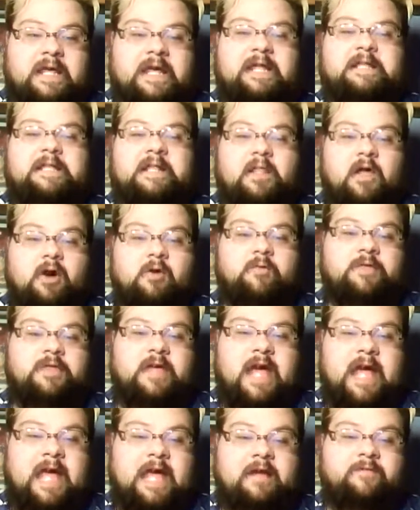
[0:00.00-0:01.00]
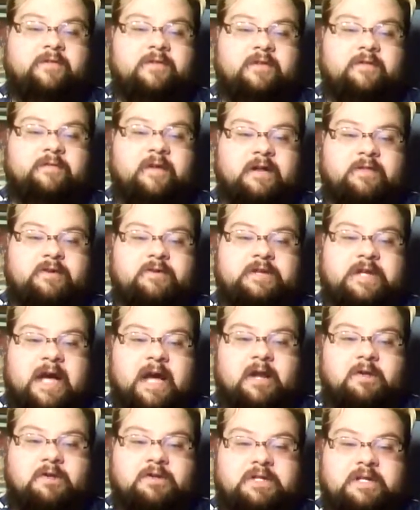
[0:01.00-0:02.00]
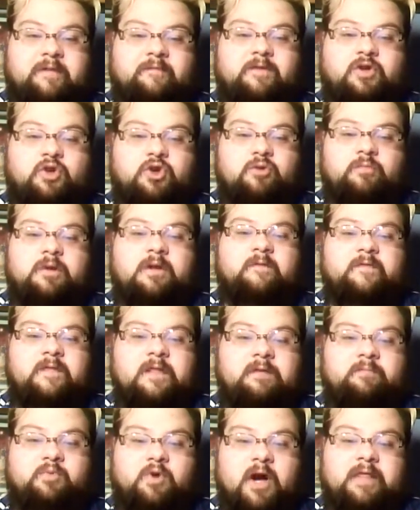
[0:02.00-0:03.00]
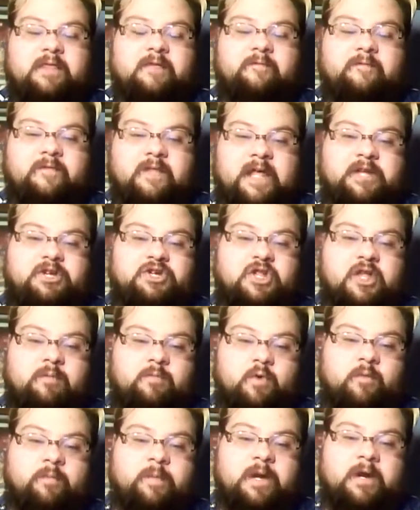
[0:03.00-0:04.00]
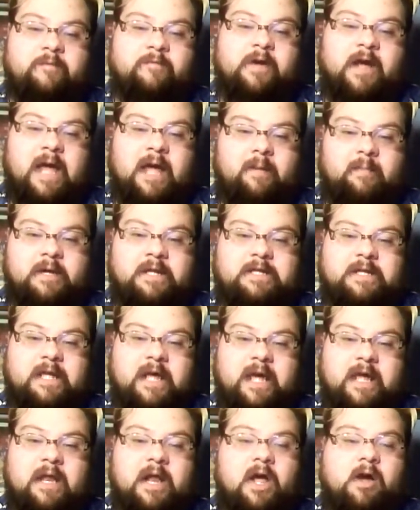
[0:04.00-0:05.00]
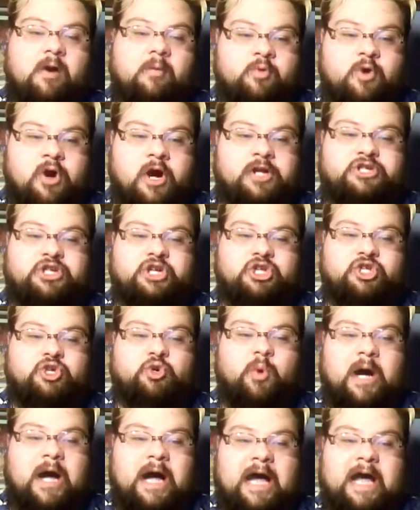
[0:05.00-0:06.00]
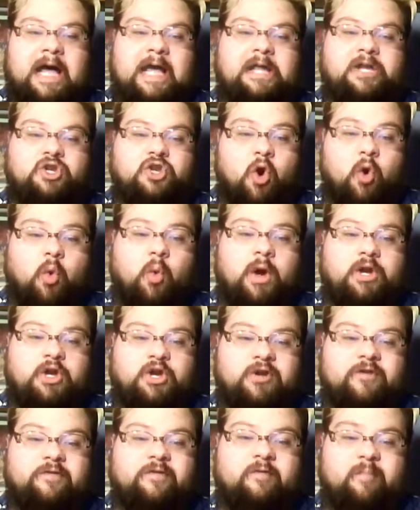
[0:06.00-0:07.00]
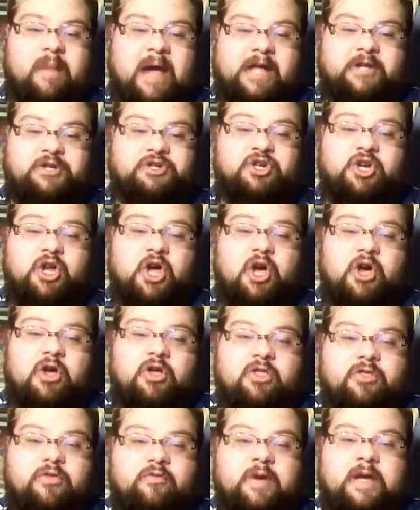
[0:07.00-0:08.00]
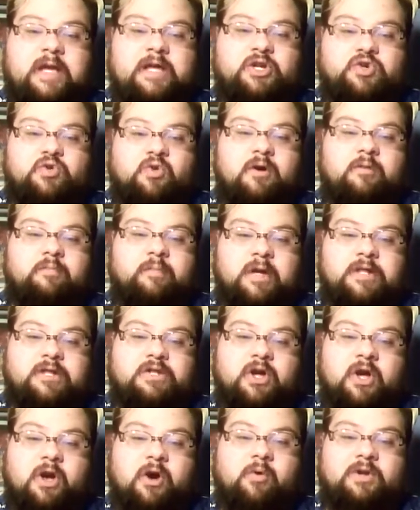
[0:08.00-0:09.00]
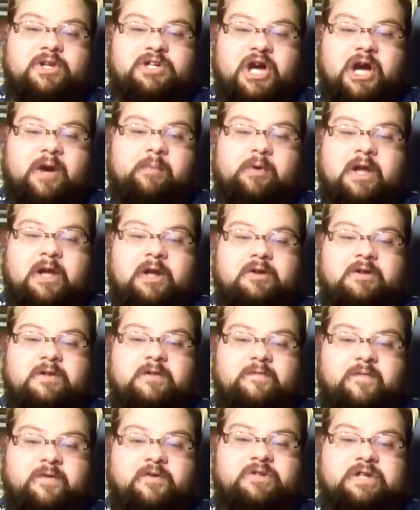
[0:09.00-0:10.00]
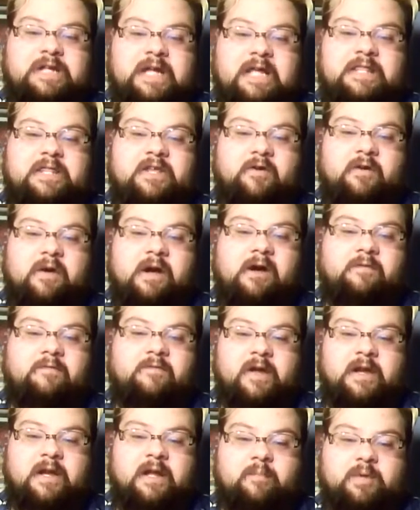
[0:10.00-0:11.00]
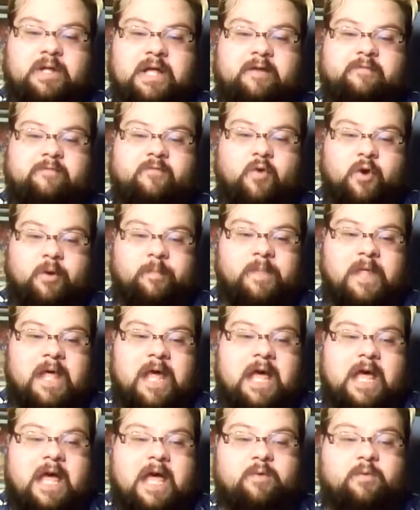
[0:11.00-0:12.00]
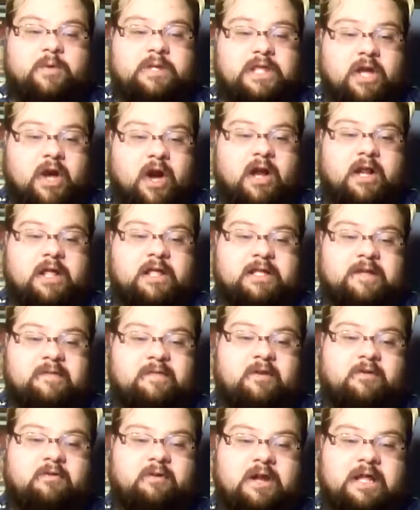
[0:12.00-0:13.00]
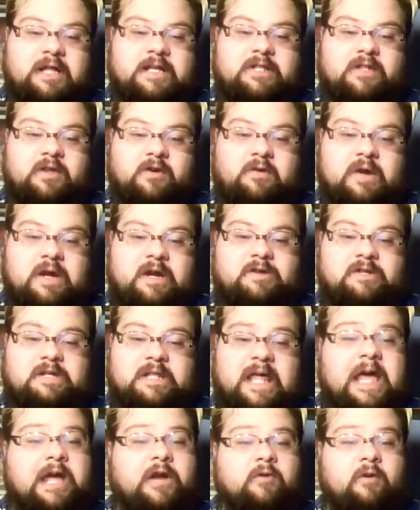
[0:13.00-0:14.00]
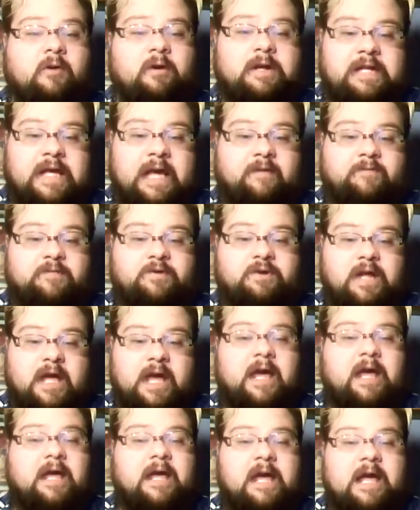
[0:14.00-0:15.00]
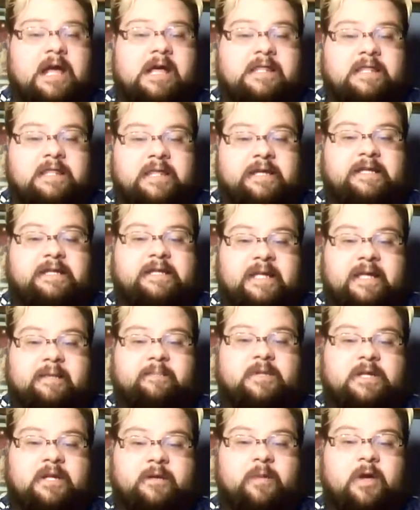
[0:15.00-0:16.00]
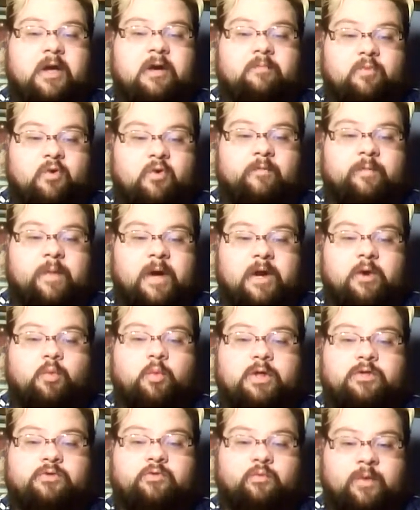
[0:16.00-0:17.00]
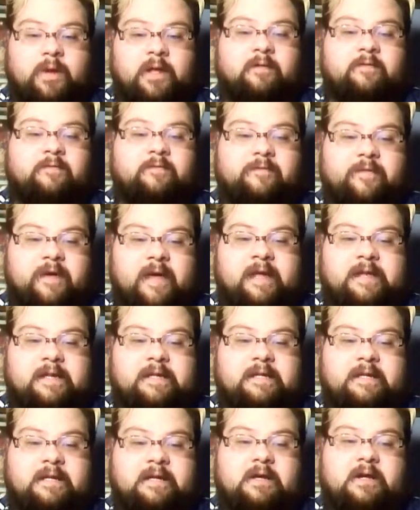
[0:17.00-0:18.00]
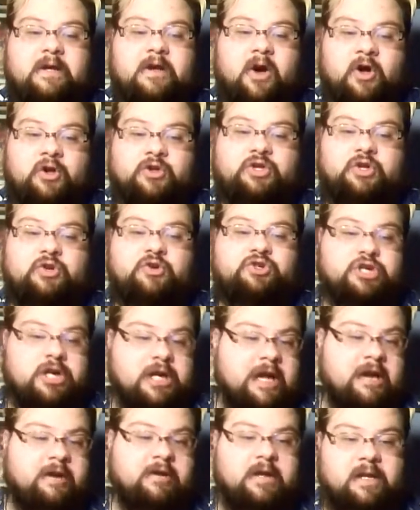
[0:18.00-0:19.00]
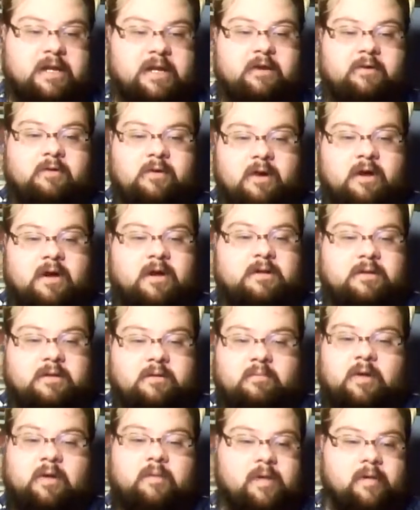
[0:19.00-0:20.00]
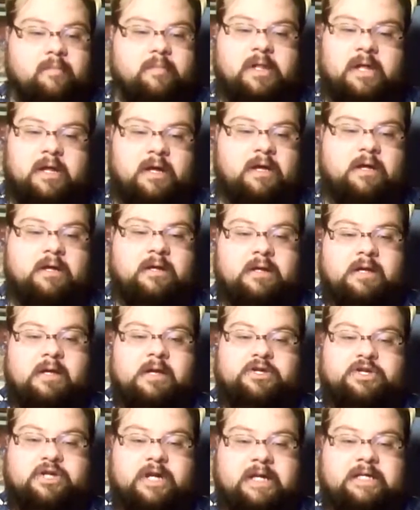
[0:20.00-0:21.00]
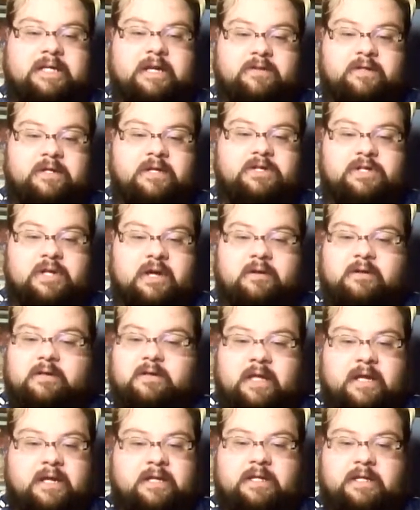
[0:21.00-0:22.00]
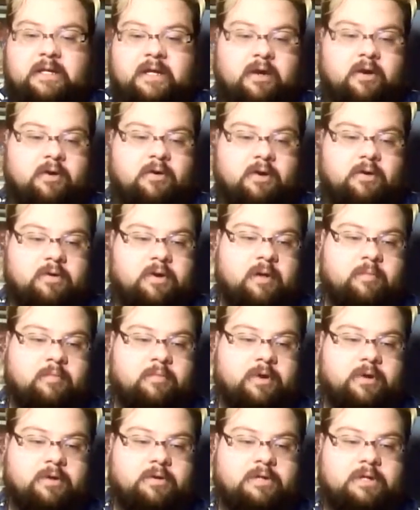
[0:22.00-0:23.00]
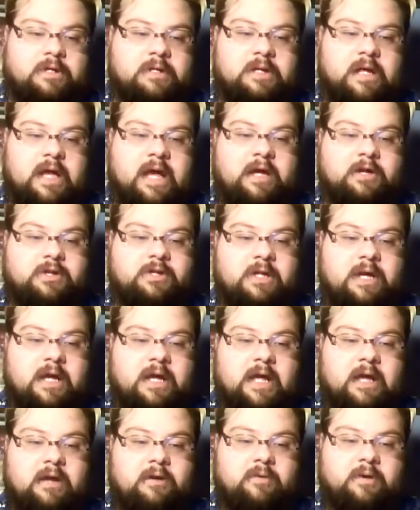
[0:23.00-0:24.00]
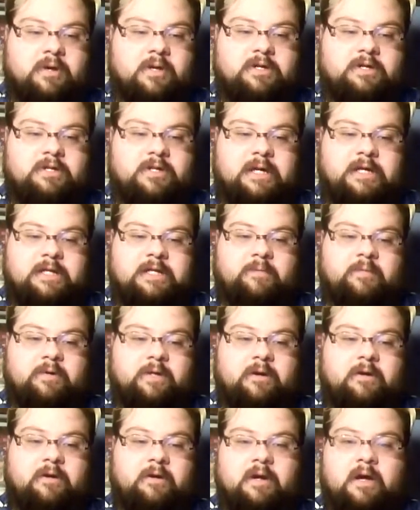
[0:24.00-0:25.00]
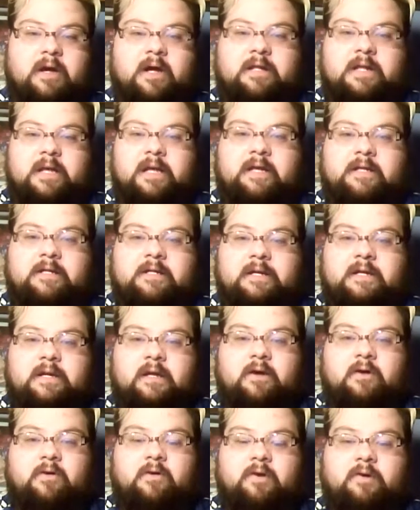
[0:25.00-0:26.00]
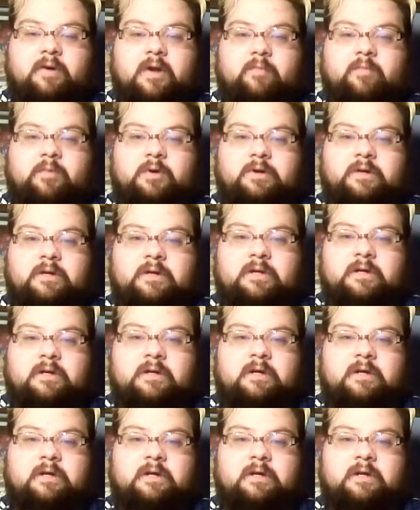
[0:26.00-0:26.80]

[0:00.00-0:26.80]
These, along with a handful of other titles, have cumulatively brought the fledgling movement of Comicsgate projects to a height no one could have imagined 3 short months ago when Jawbreakers first hit the crowdfunding platform. And with the audience of the critics and the creators alike growing day after day, this seems to be a movement with real feet. Also, check out IndieCron, blah, blah, blah. Checks out these shares and latest Indiegogo numbers. And actually, I kind of want to check some of their latest Indiegogo numbers.